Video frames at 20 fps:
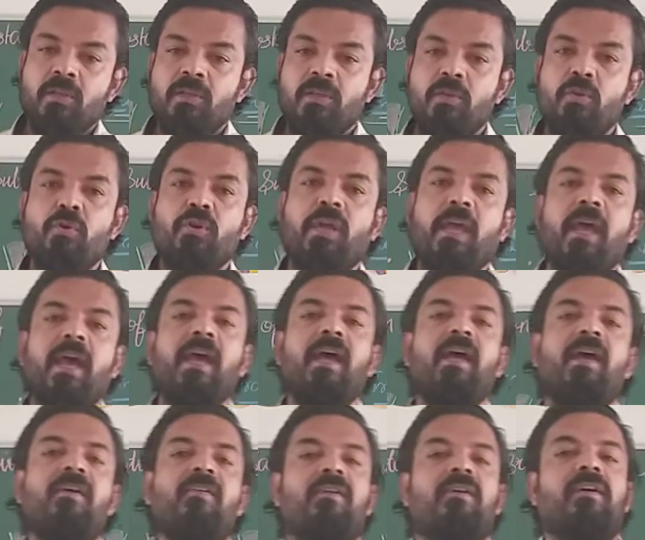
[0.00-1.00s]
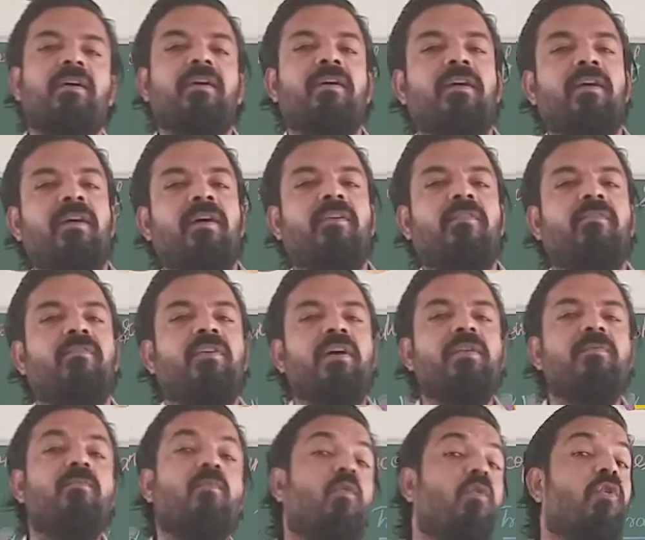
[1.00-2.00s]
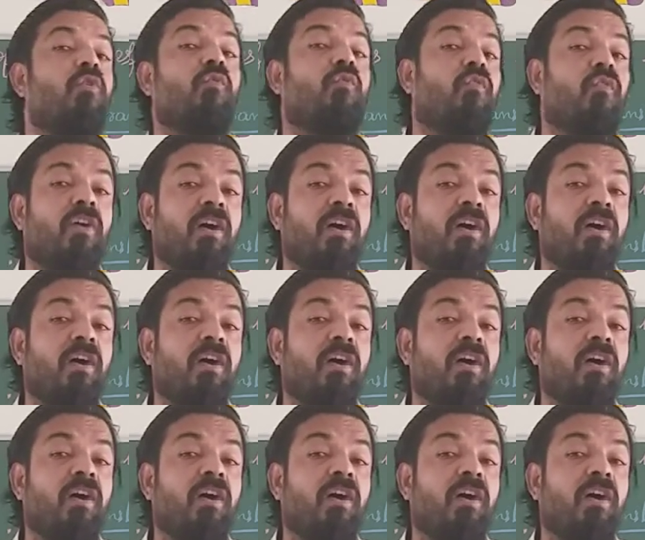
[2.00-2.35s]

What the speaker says: you have one more